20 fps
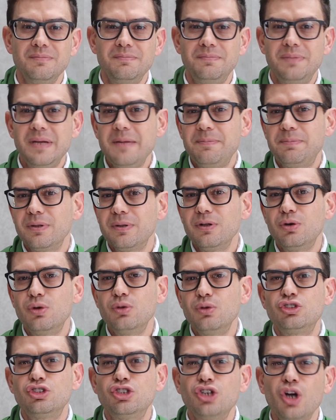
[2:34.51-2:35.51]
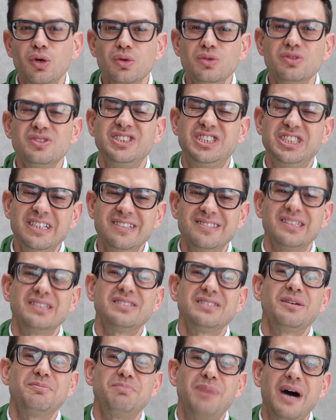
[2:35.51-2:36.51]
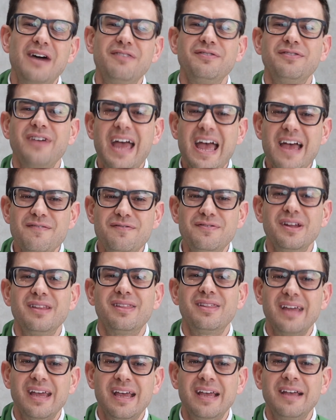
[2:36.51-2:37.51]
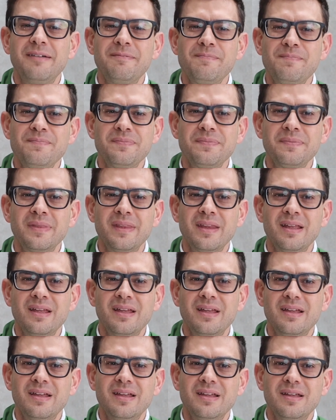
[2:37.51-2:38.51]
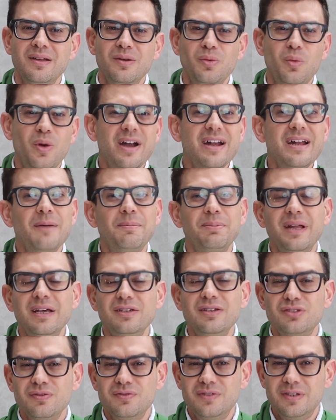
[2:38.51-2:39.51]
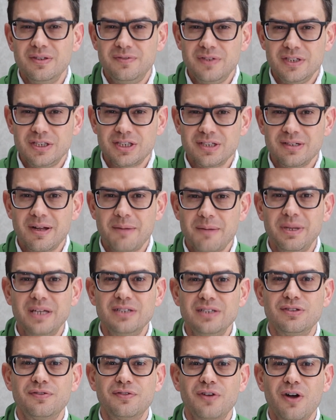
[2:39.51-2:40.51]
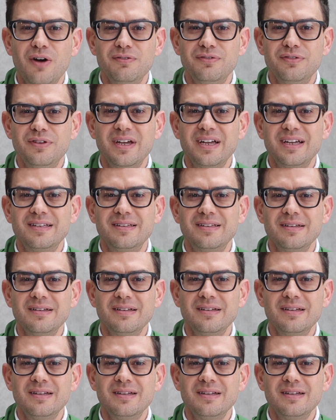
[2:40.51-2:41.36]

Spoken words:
People who chose Jesus above everything were in a place of division, a place of conflict.